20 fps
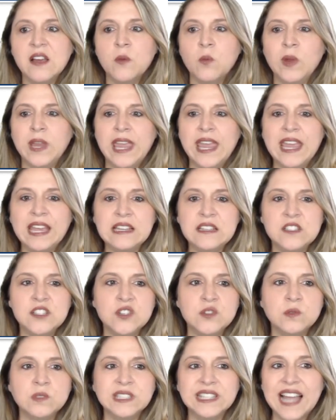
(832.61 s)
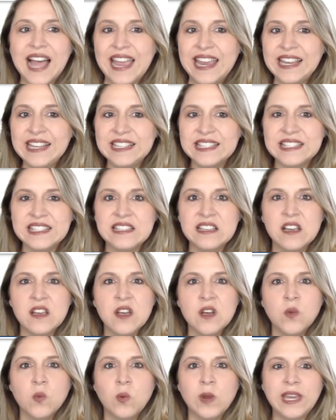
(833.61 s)
We can't do likes.
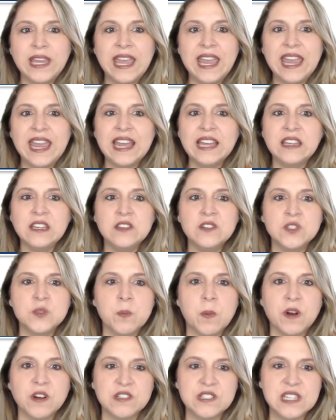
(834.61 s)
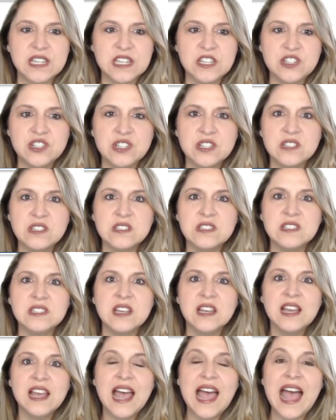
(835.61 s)
We can't use
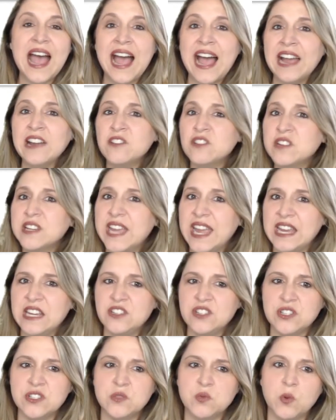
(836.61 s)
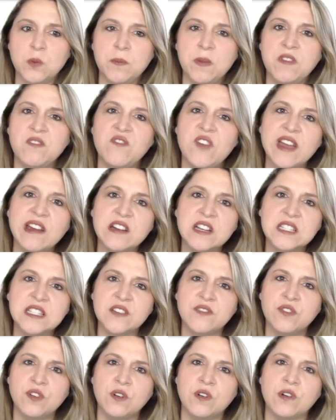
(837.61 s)
partitions. Aggregations would be very
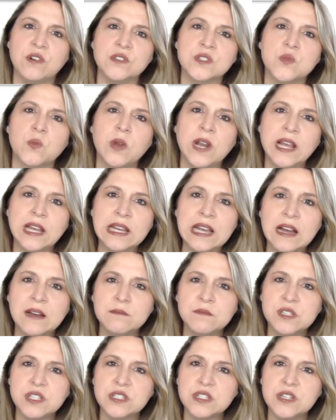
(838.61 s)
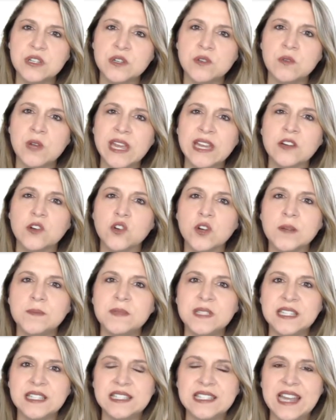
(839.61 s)
difficult when it comes to
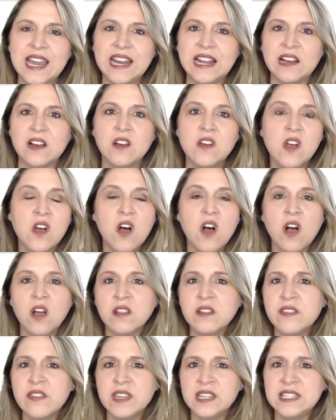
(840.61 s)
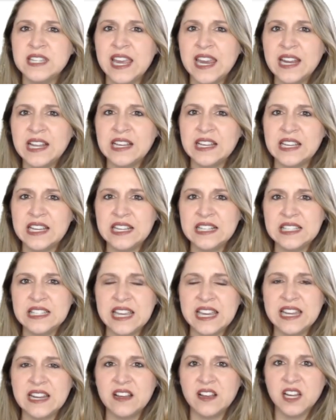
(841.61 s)
encrypted data. All of the data is
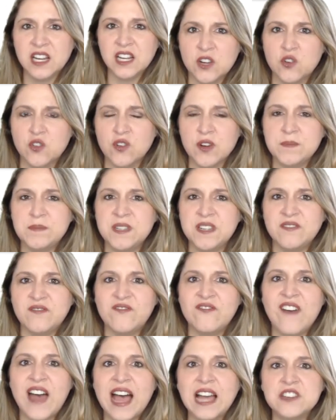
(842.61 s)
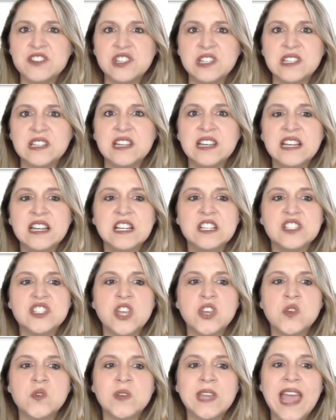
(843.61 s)
in encrypted fashion,
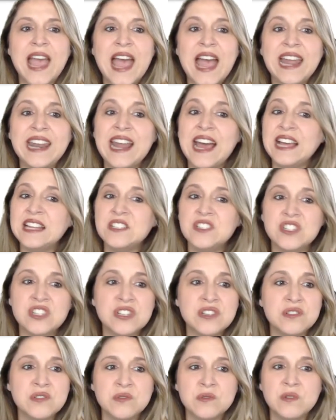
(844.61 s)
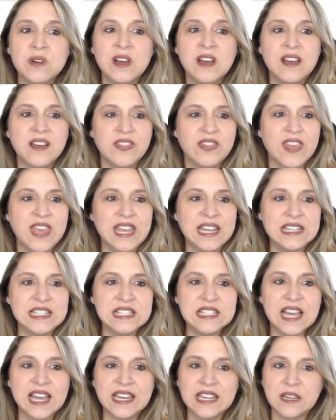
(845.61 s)
so you cannot do
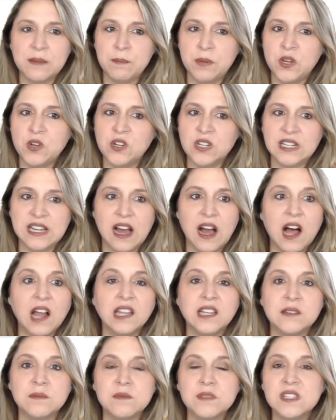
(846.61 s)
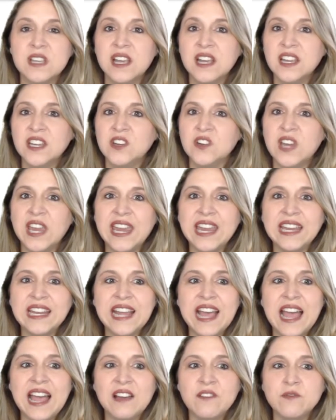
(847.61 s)
things like computed columns. You
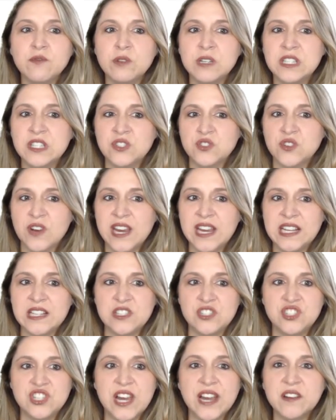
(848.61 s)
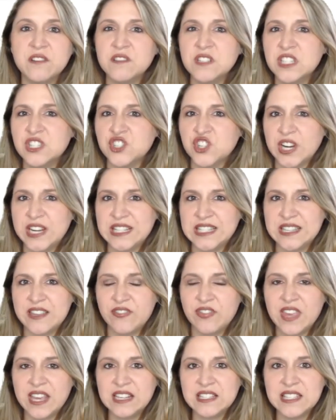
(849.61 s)
can't have restraints, check restraints,
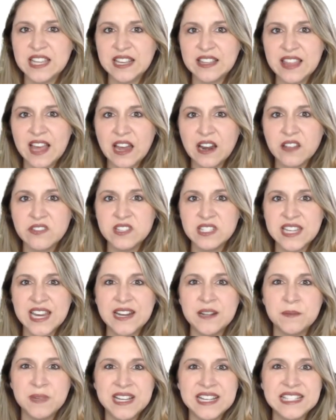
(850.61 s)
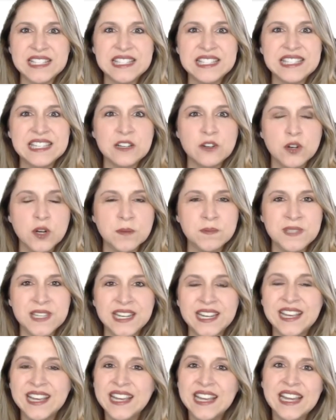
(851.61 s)
and things like that on the data because it's
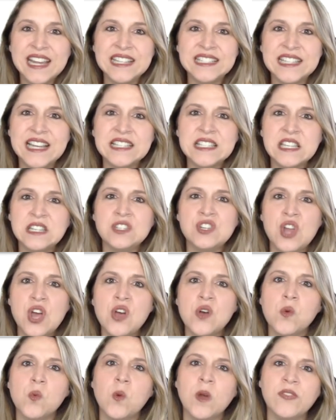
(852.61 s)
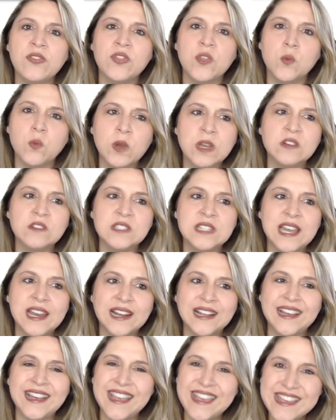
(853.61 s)
encrypted. It doesn't know what the real
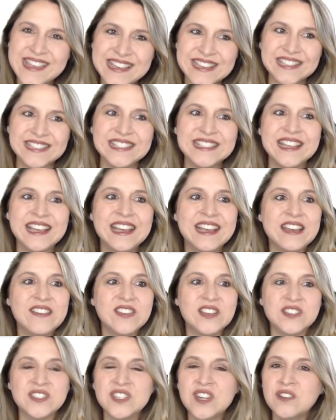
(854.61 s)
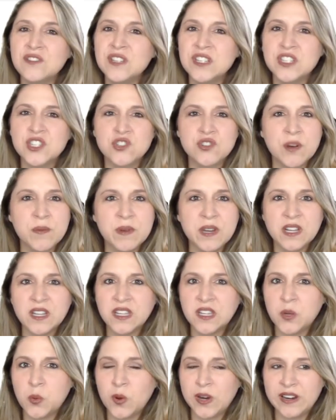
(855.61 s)
data is. There's no
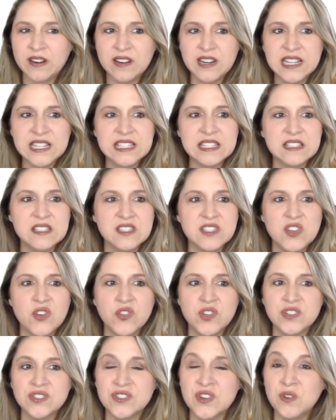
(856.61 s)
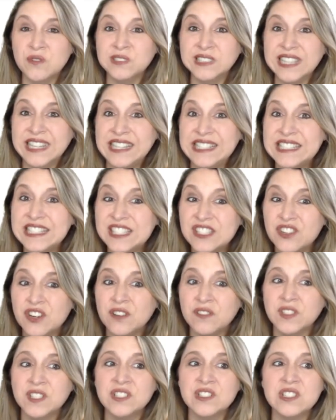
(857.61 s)
distributed queries, so there's no linked
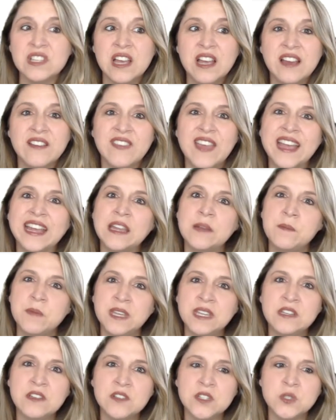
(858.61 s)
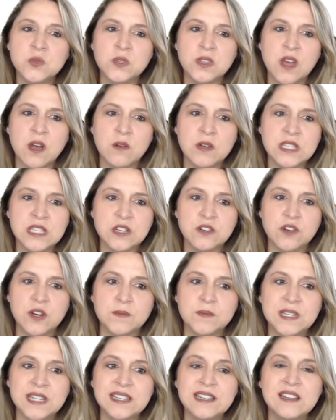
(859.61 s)
servers that can be used with always
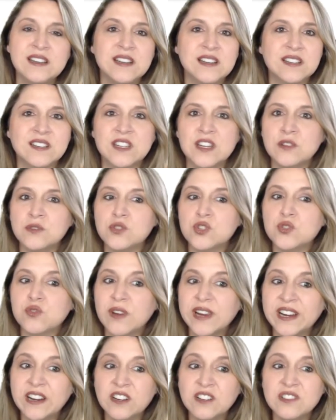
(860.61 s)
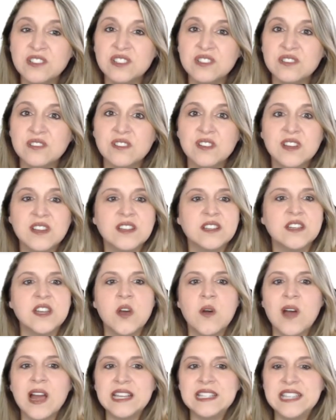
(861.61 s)
encrypted. No triggers,
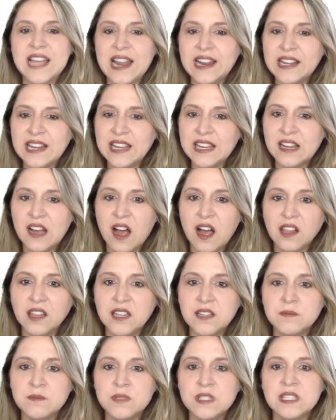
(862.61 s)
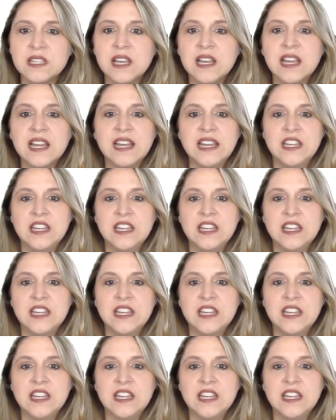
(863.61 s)
no identity columns.